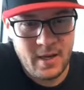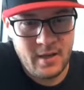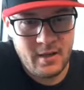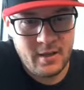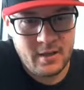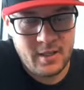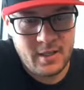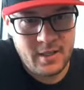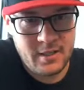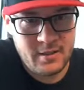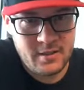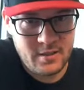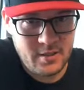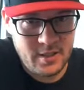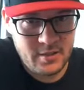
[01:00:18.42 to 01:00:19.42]
the car
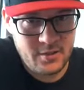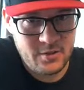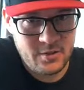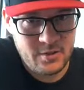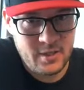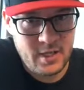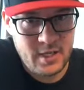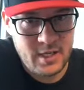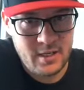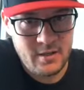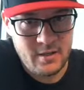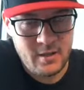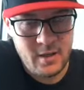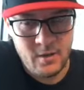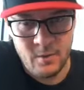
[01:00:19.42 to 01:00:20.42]
starts to slide.
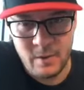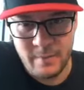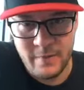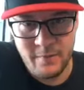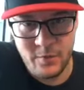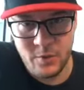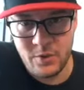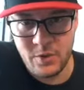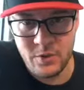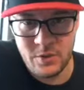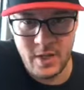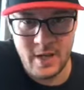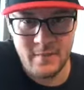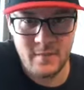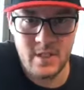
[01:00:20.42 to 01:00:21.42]
Well, before you
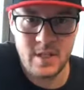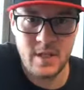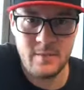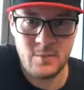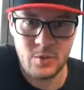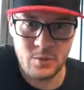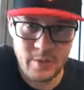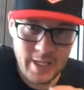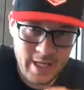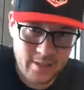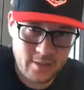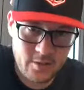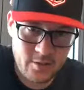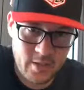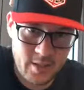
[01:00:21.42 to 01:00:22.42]
have time to
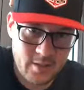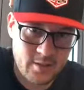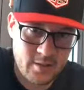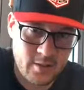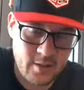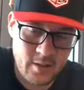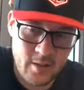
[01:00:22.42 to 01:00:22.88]
react to this,